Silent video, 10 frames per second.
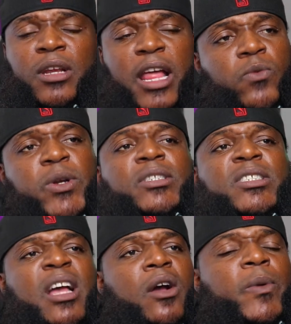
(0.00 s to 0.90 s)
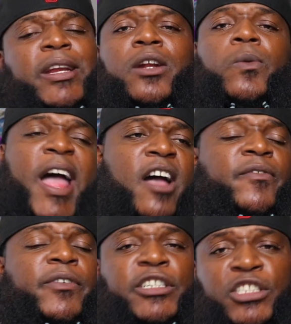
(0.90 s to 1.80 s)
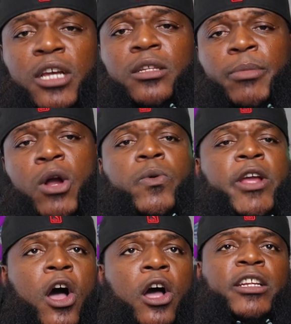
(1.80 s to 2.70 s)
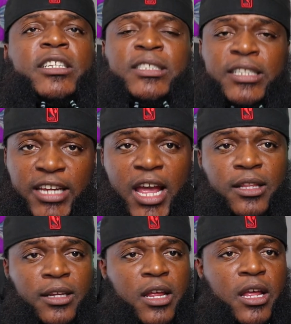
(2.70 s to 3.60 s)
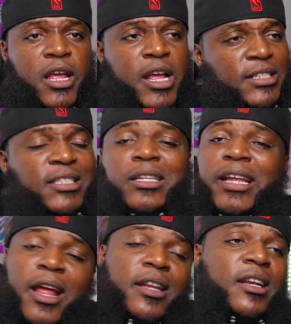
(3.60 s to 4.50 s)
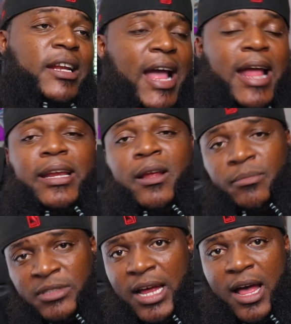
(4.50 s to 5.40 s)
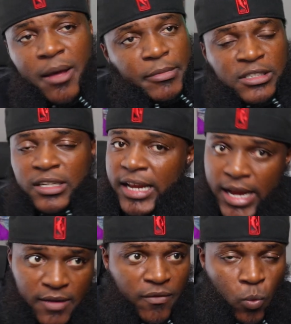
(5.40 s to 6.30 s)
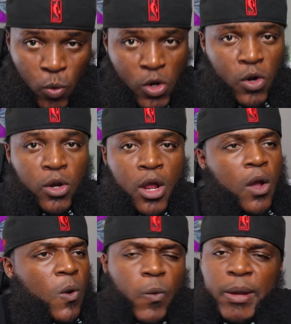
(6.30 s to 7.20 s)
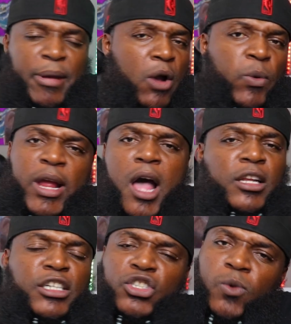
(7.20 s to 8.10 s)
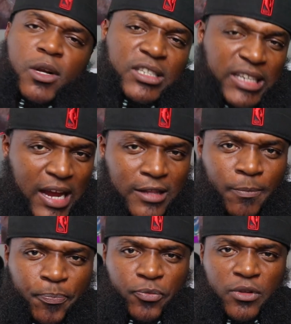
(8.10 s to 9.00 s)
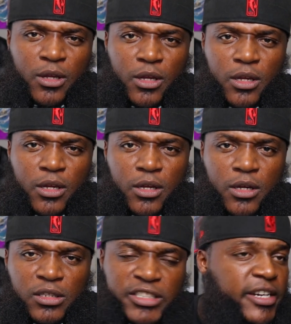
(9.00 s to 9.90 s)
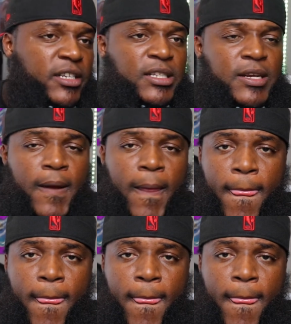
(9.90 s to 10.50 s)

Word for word: Like real talk, we need to ride for each other, bro. We all in this together until the end of the goddamn time, until the end of the world. We be, we all in this world together. Seriously.